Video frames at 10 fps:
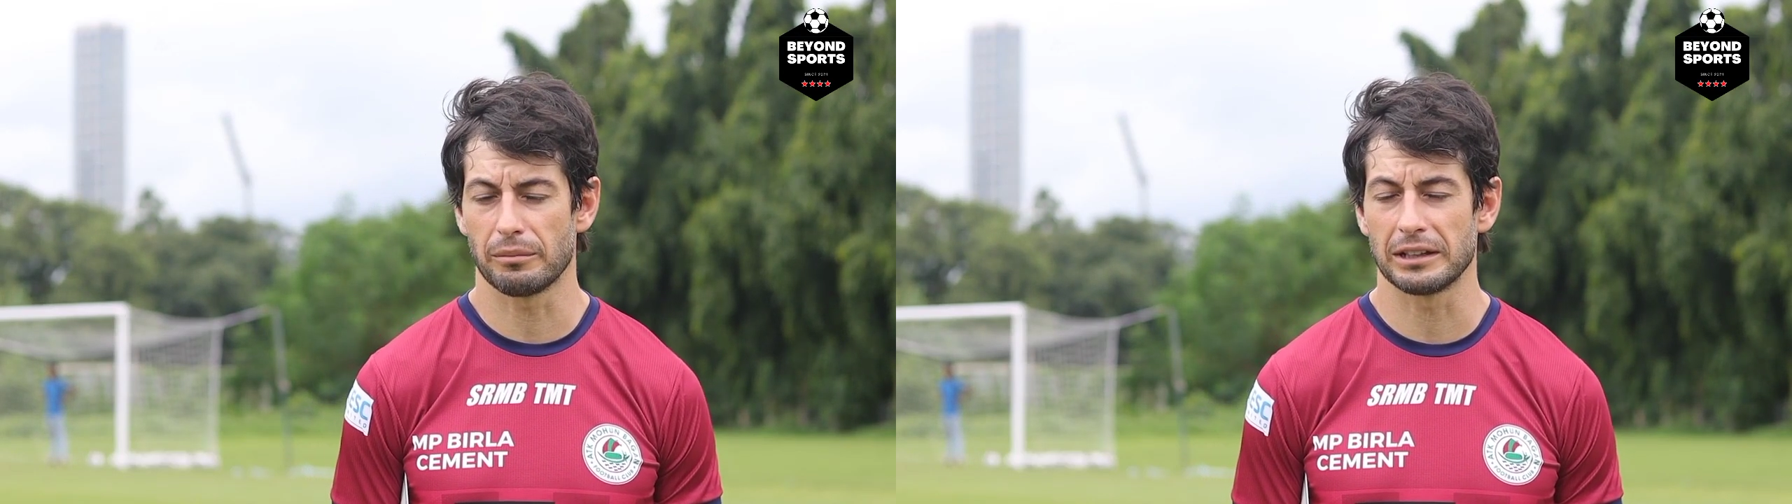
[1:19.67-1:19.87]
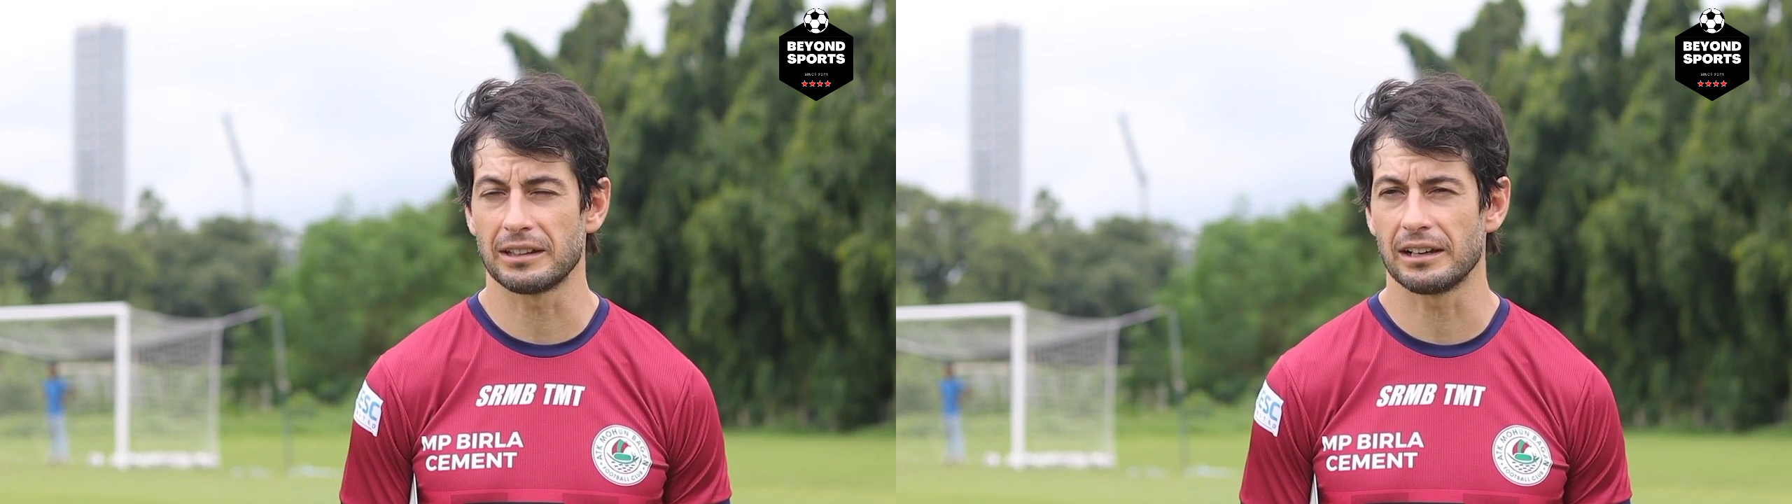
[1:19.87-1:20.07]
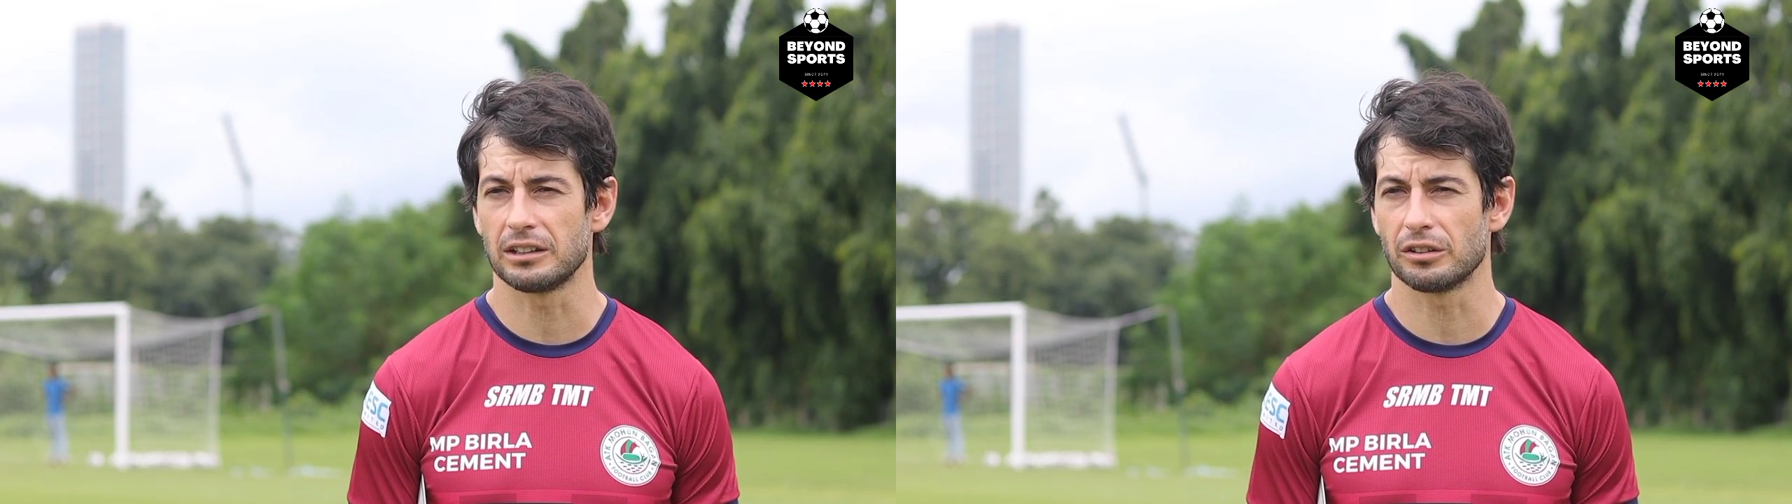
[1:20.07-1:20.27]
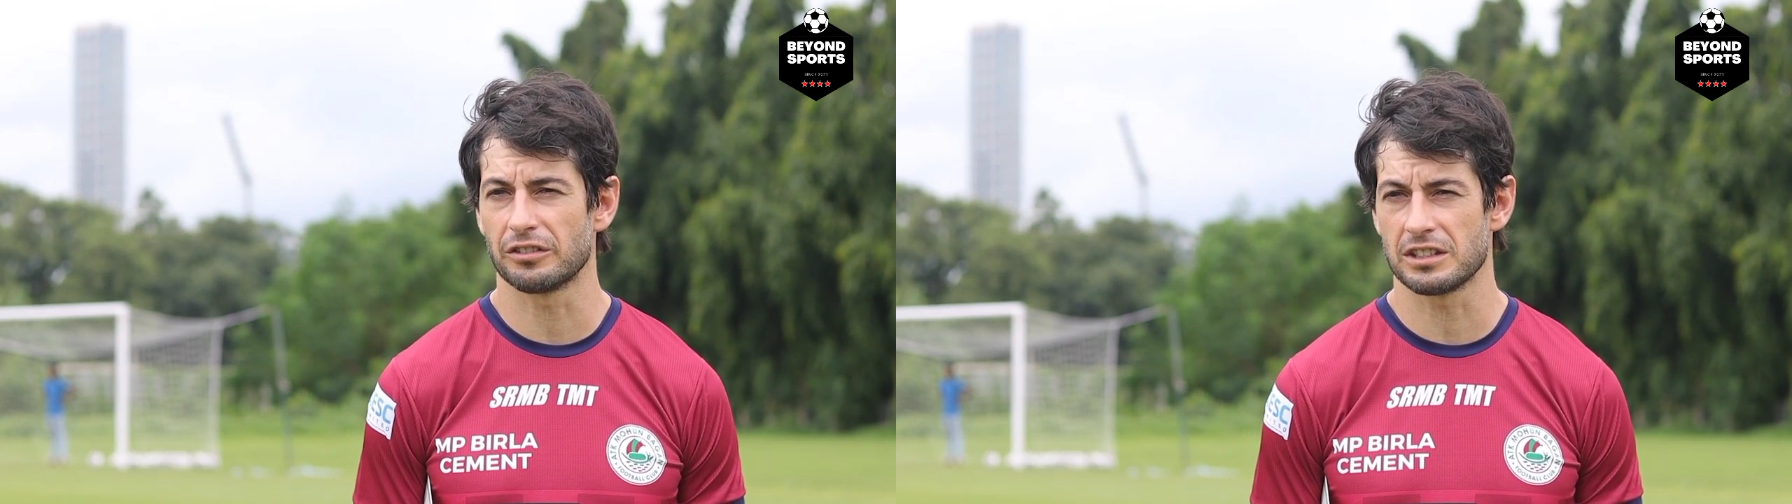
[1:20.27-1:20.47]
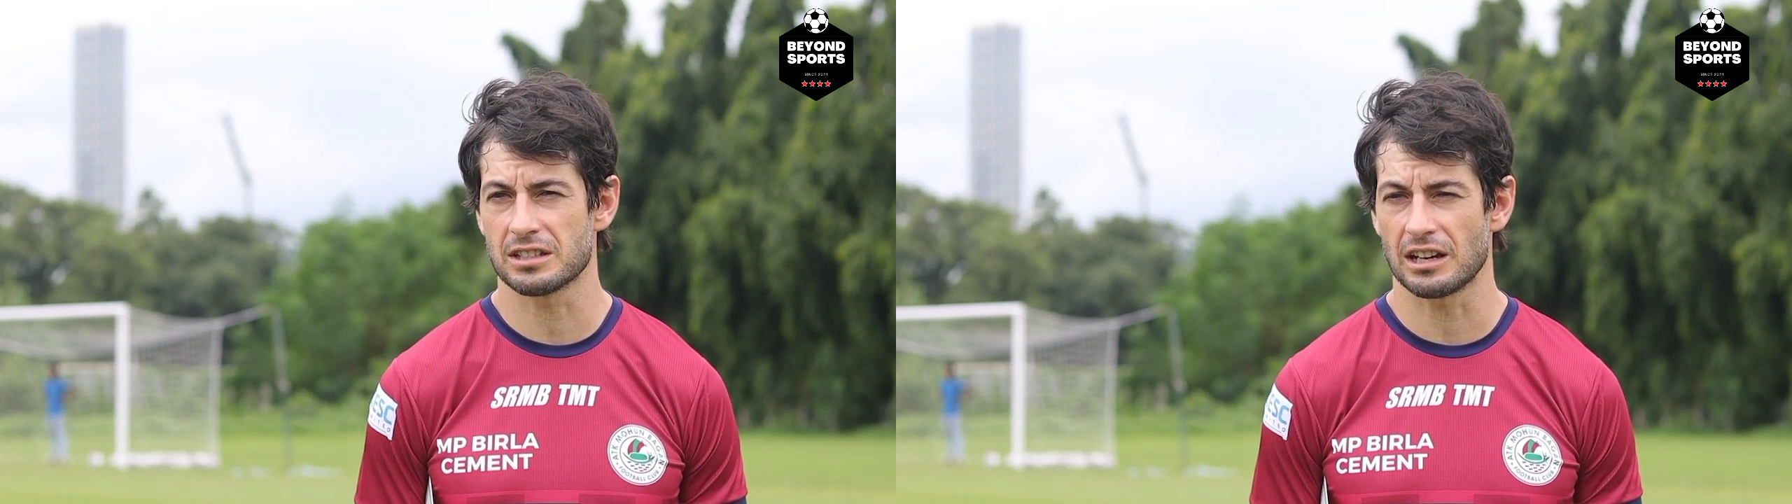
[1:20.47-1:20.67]
mentality
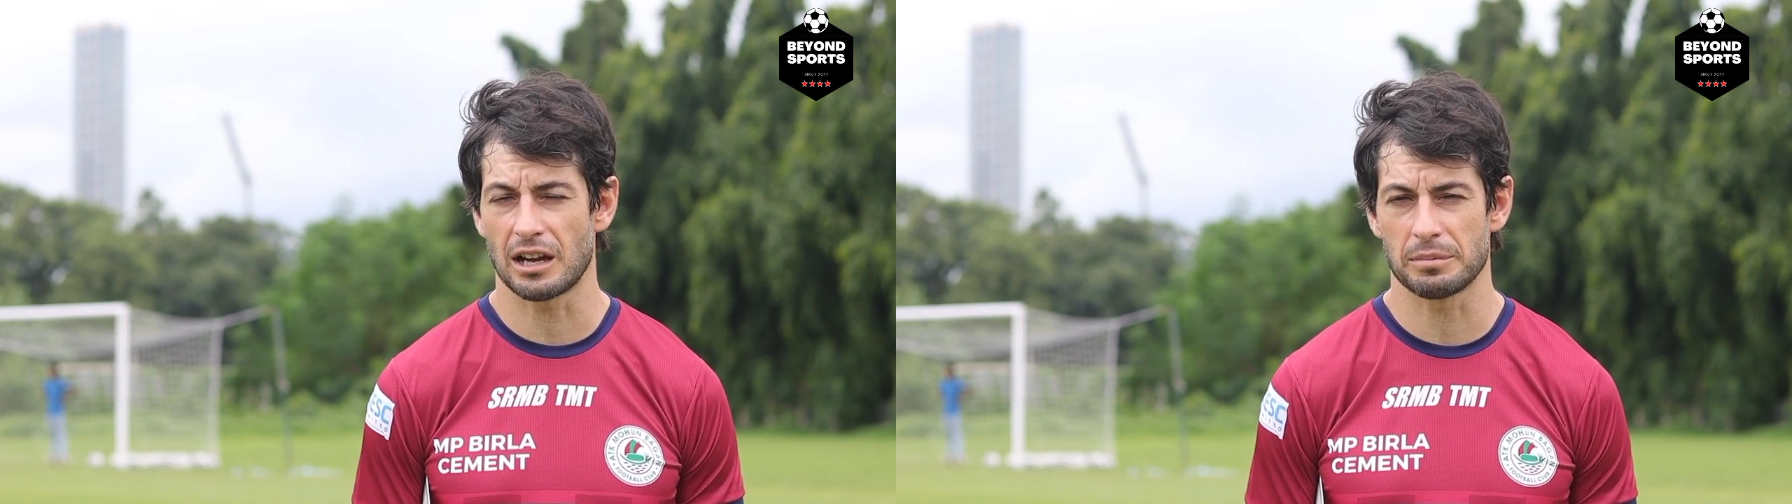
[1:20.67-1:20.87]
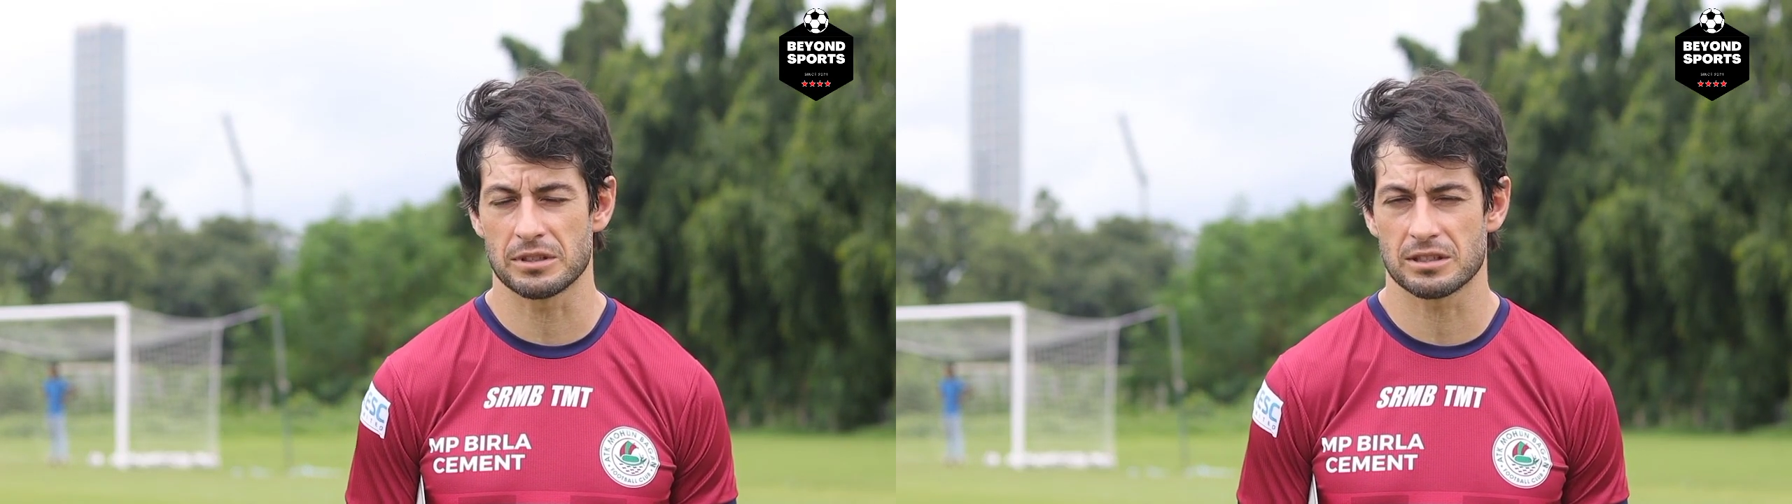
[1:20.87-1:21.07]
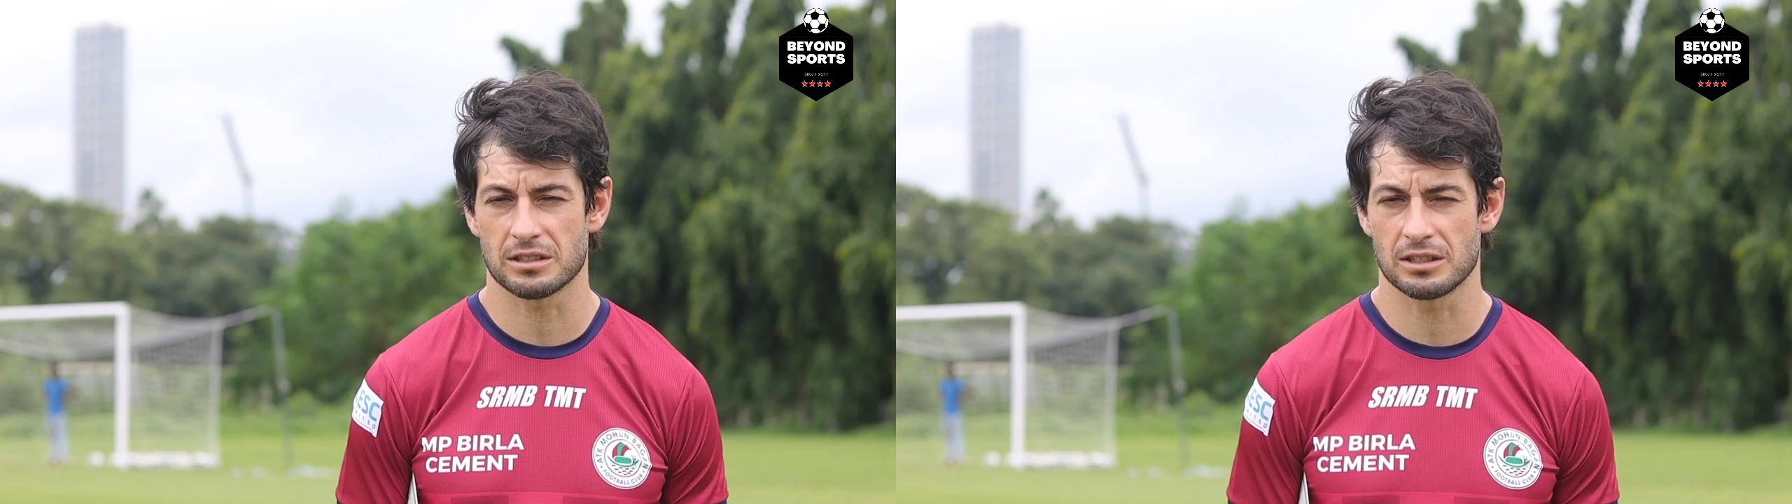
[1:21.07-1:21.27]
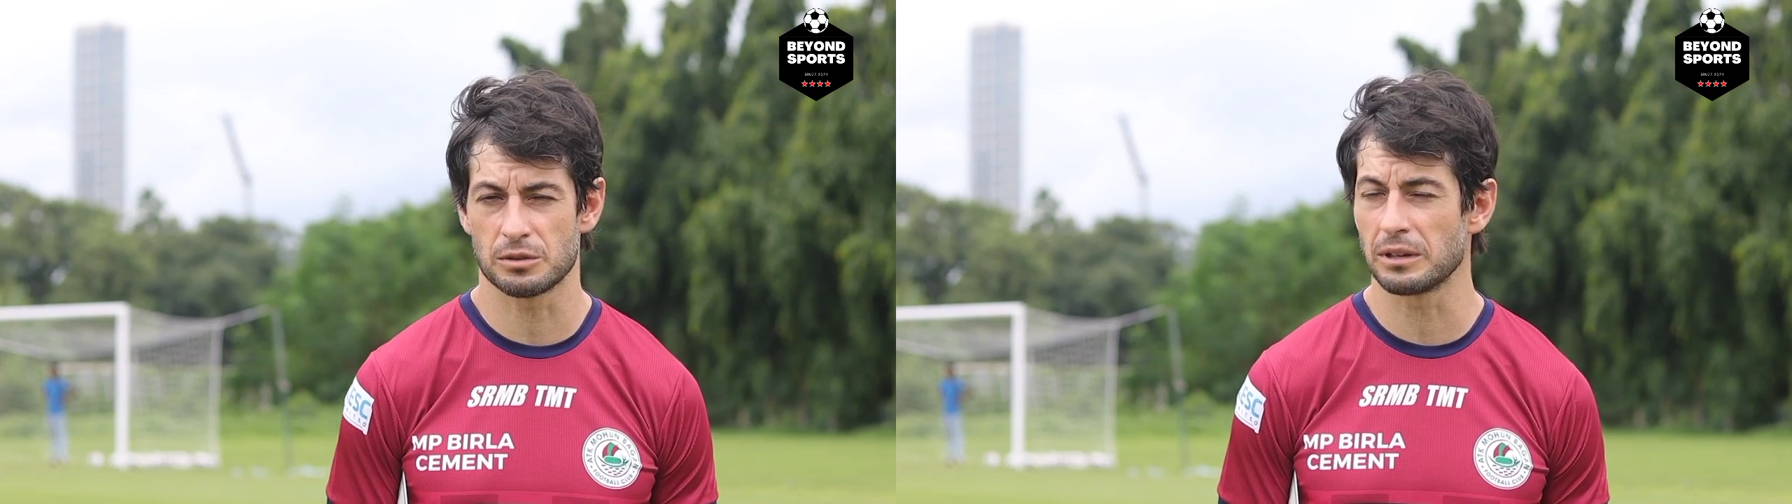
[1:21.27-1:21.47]
of this club is